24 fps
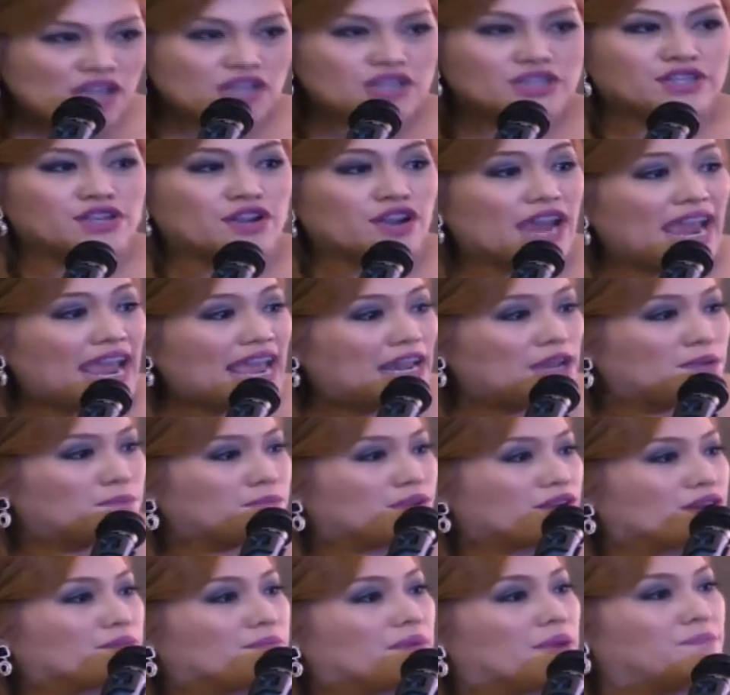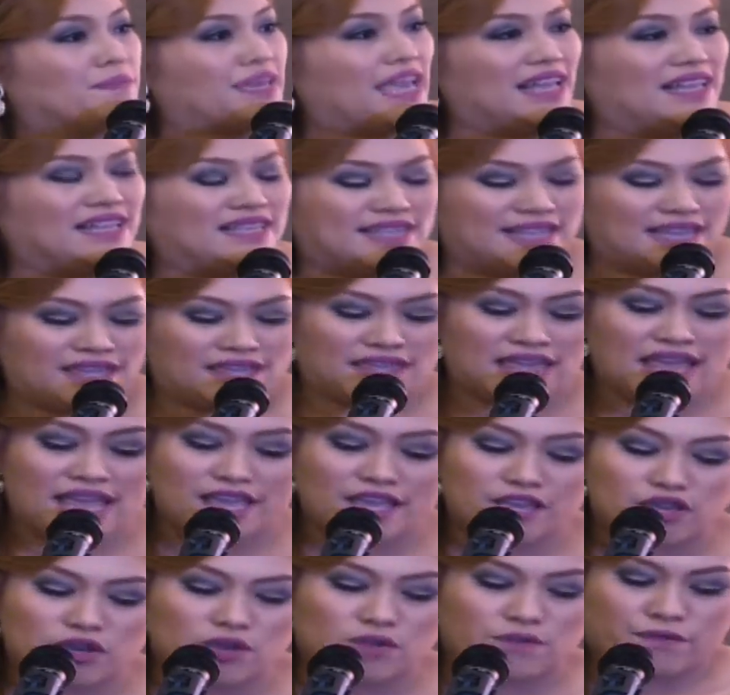Sir Elmer, Ma'am Yelsie,
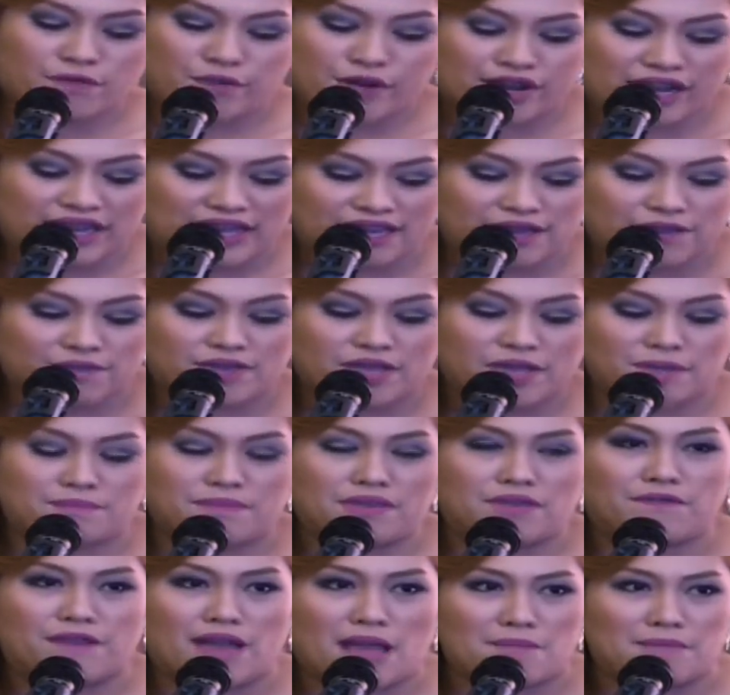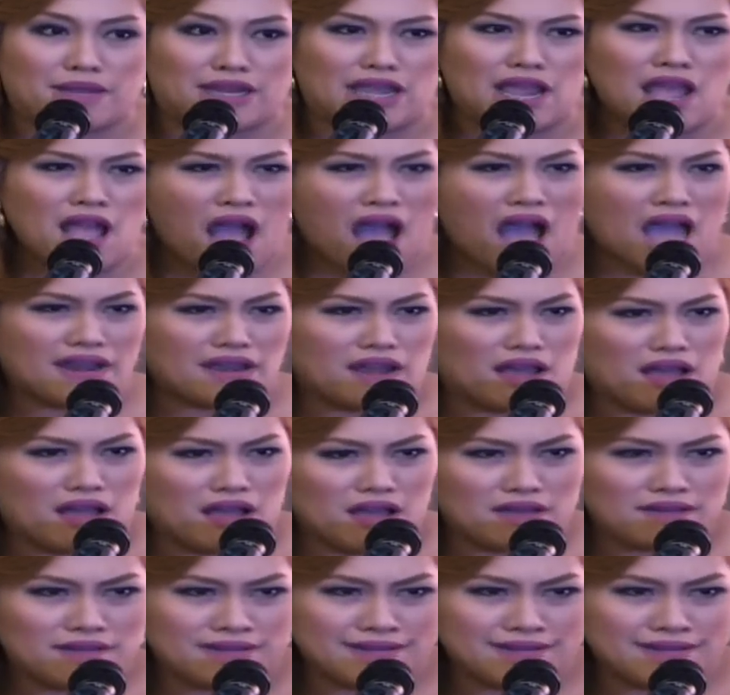thank you for giving me family. Ana.